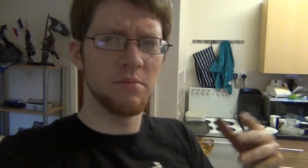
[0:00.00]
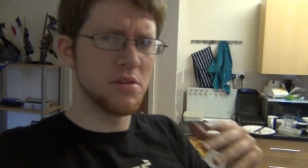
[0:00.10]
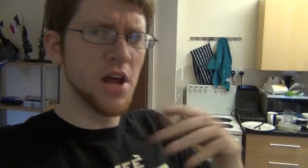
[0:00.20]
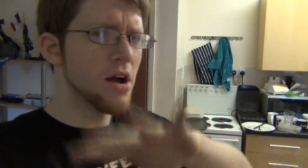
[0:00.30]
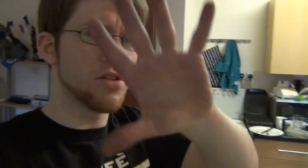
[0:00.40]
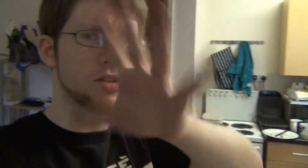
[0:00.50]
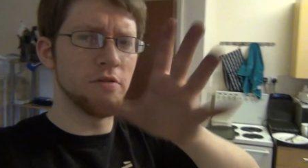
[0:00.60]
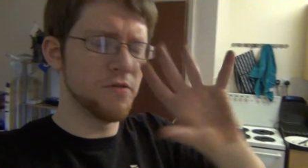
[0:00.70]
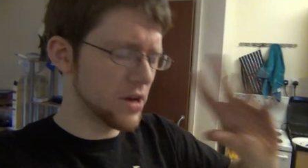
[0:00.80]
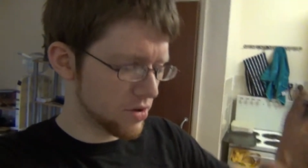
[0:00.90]
touched and
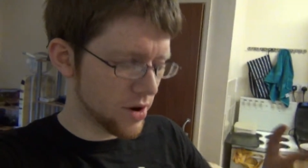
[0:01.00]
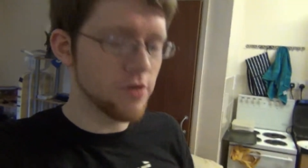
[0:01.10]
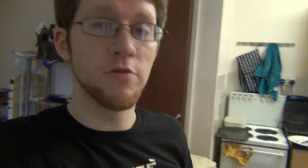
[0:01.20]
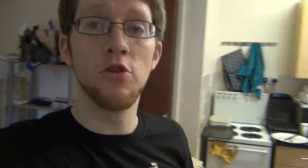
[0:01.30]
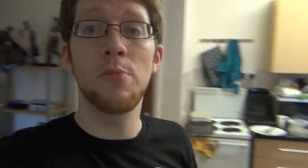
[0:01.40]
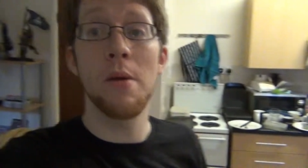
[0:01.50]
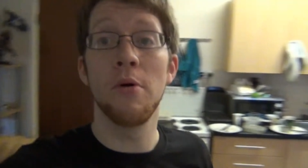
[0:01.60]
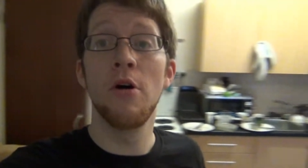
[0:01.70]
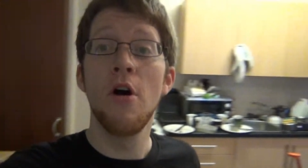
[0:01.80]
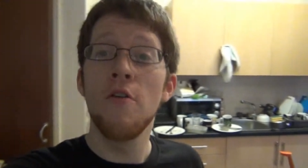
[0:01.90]
fiddled around with newspaper
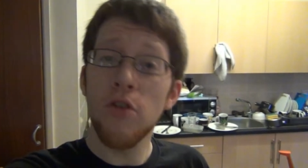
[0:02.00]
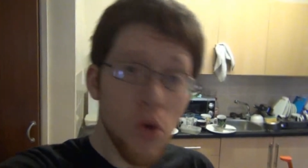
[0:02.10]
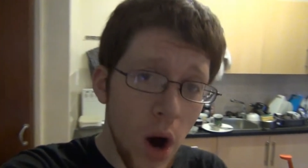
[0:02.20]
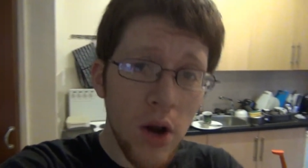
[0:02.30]
for quite a